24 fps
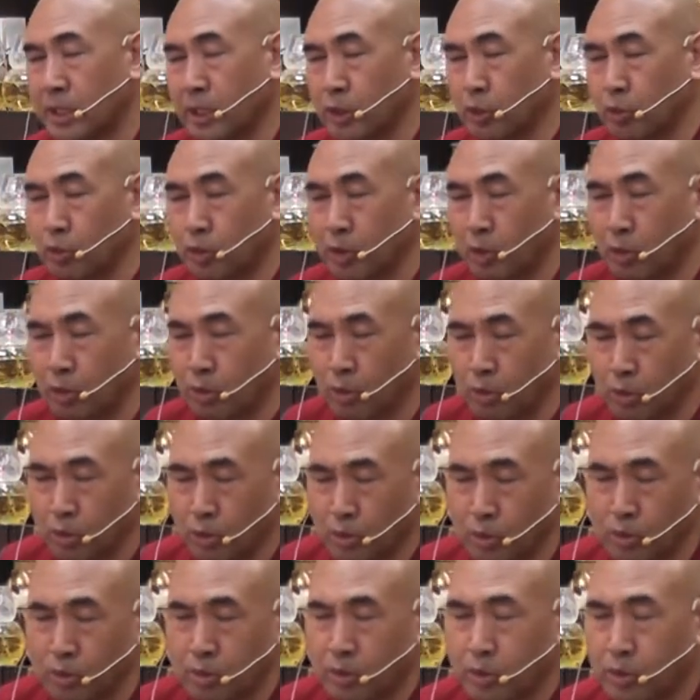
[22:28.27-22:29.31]
You are
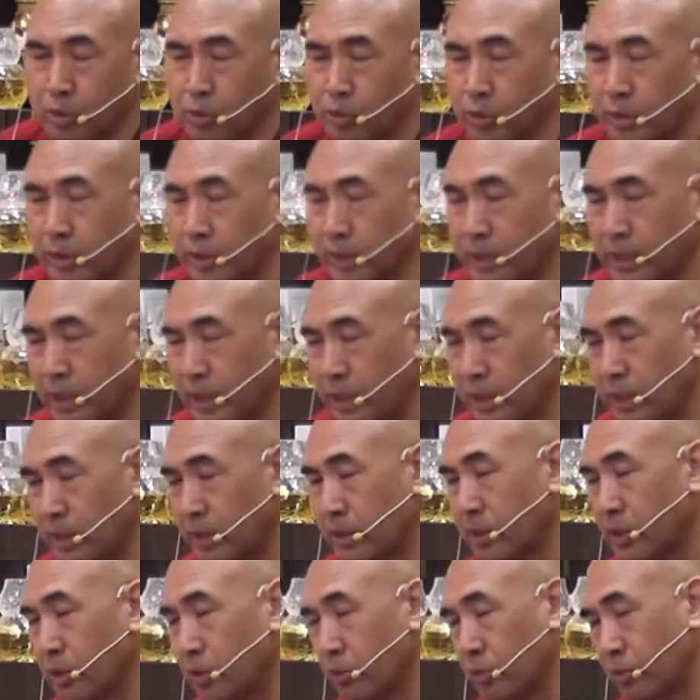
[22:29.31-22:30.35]
old, you are
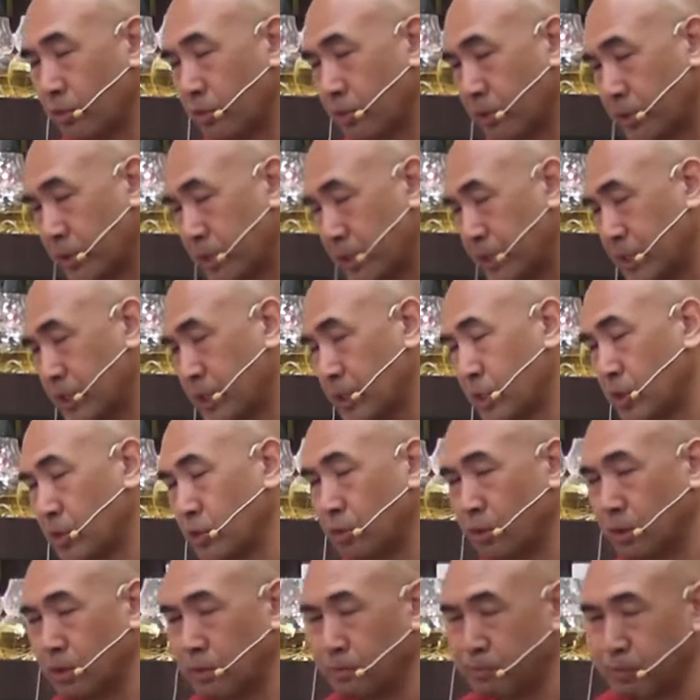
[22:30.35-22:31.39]
young, you are rich,
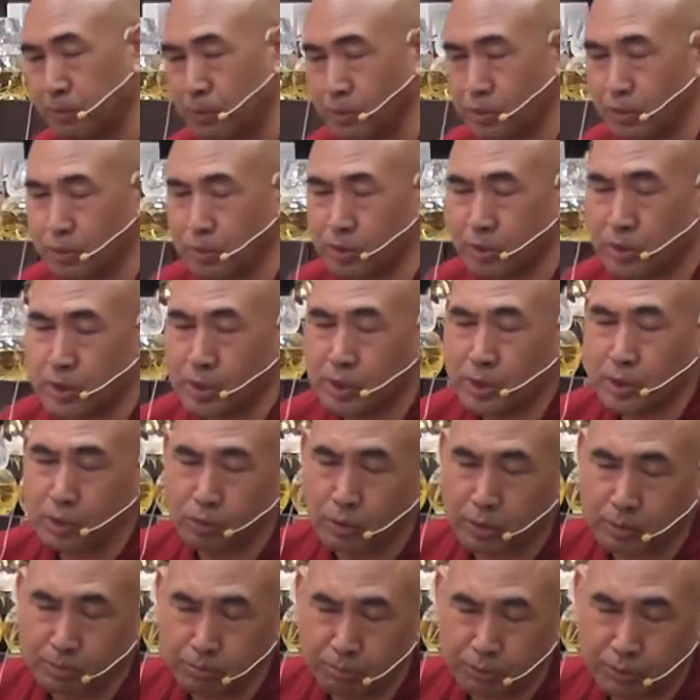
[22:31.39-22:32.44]
you are poor,
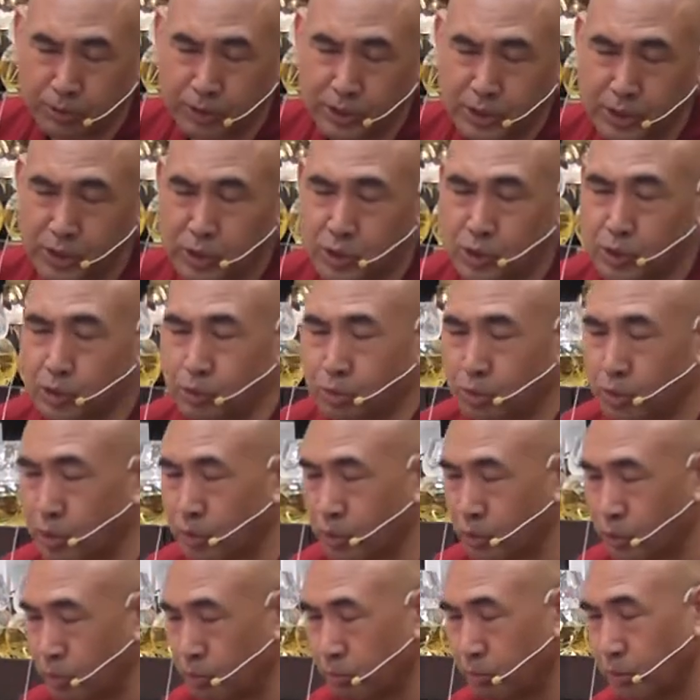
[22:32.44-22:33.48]
you are Buddhist, you are
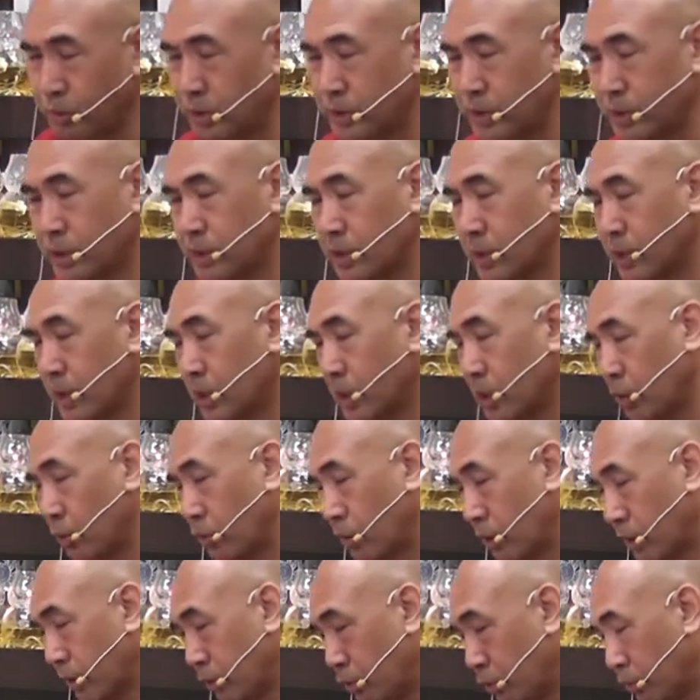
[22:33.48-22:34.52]
non-Buddhist,
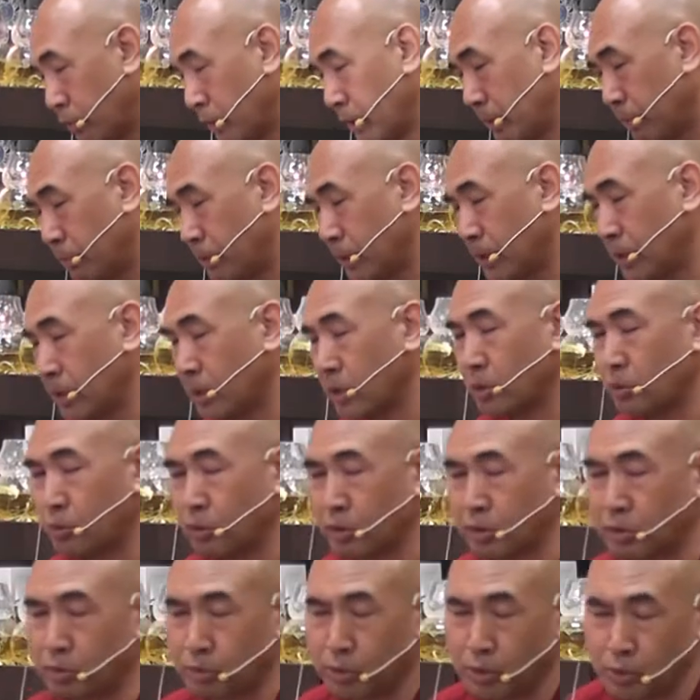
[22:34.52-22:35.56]
you are human being,
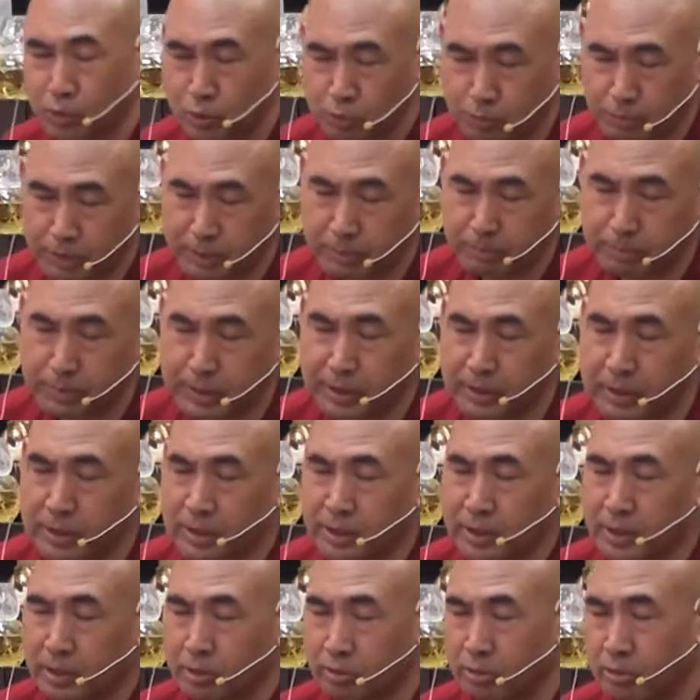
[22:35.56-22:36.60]
you are not human
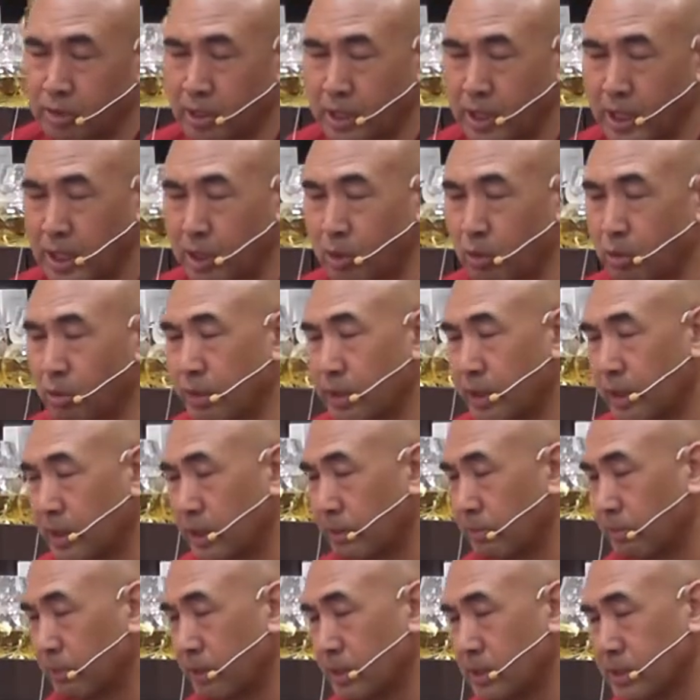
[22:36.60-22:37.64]
being, you know, cow,
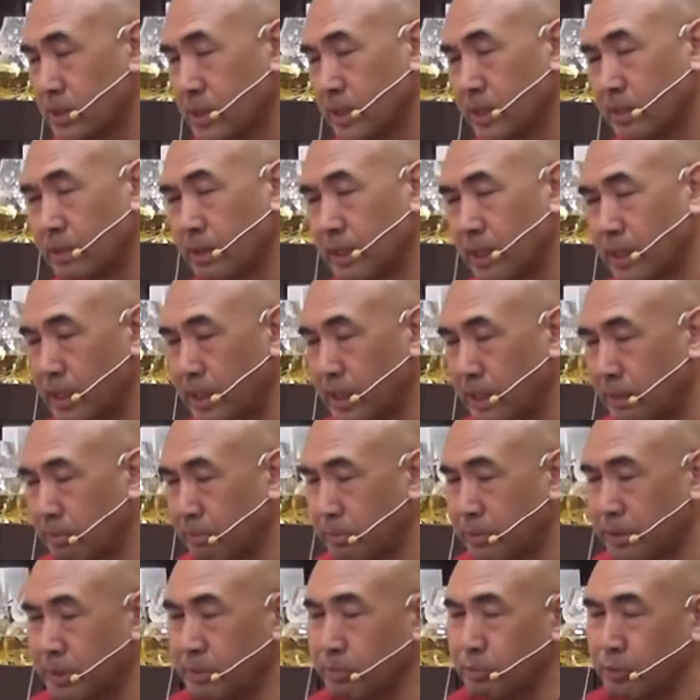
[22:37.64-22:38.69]
animals,
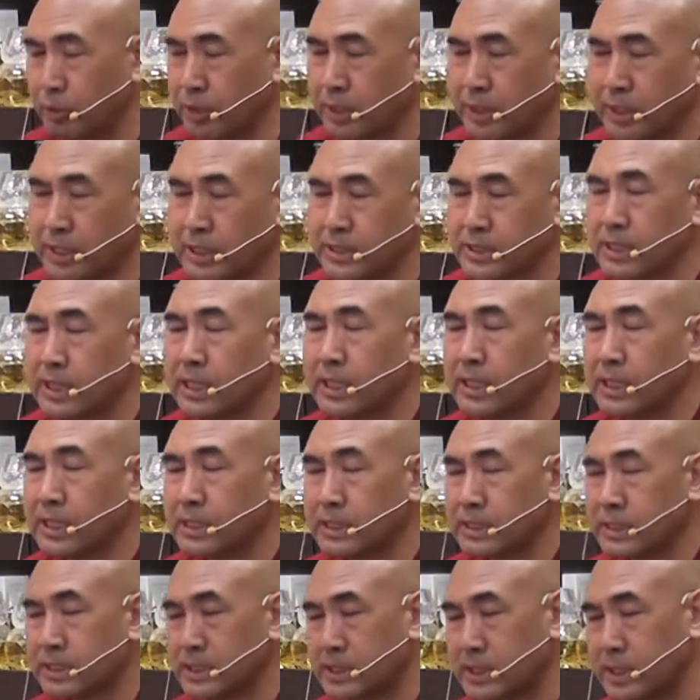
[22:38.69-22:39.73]
everybody has a
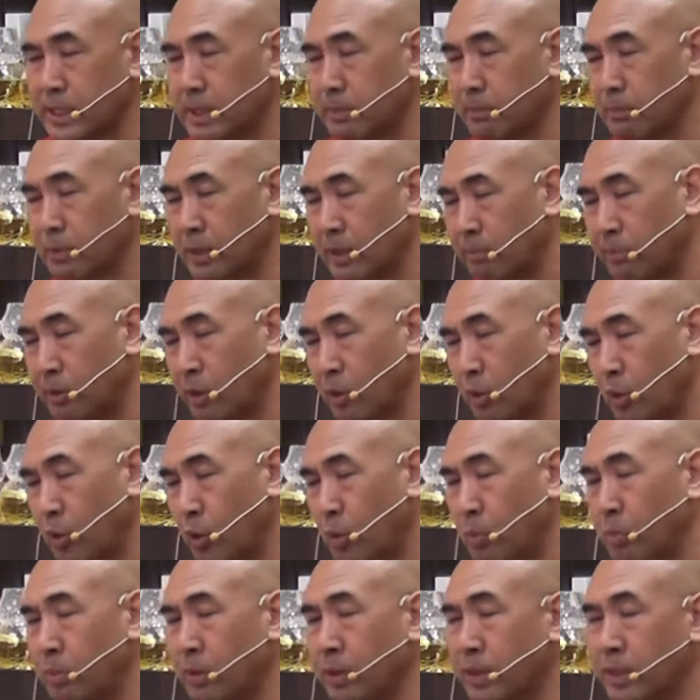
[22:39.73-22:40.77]
same number
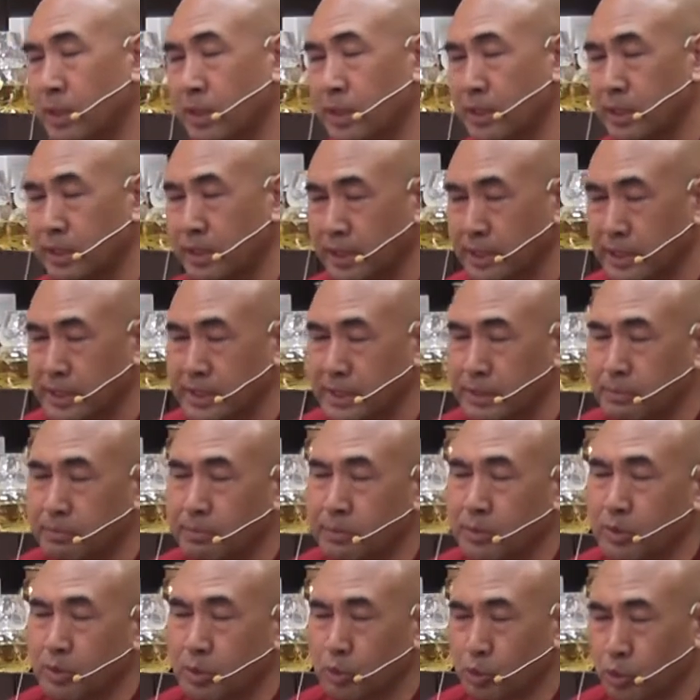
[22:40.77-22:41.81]
of
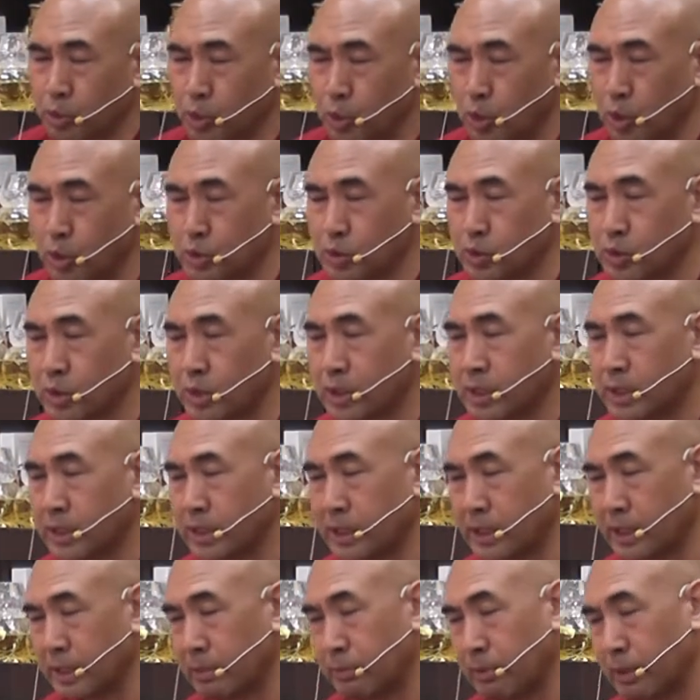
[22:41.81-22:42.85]
negative thoughts,
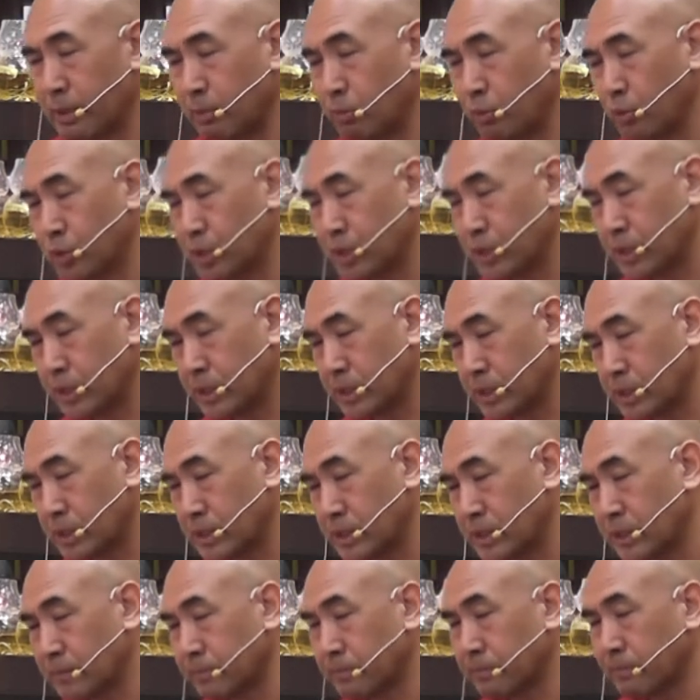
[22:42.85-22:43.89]
negative
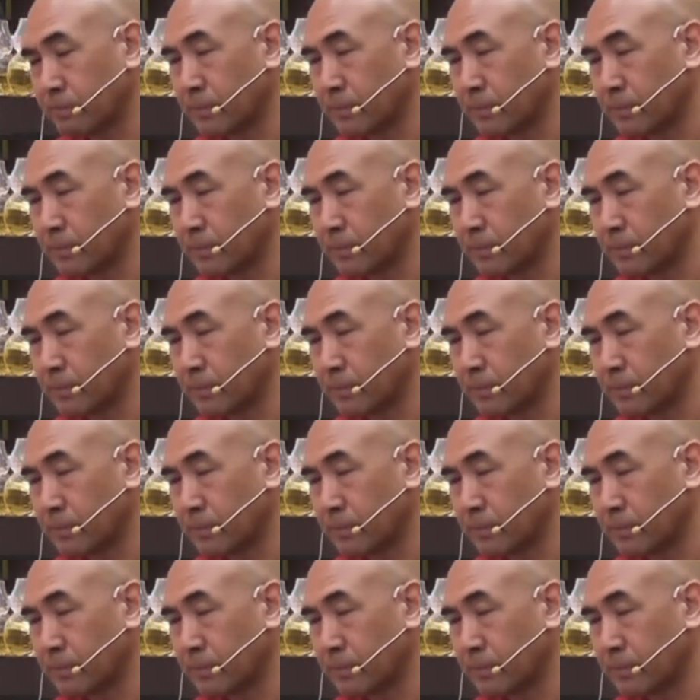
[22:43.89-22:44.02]
emotions.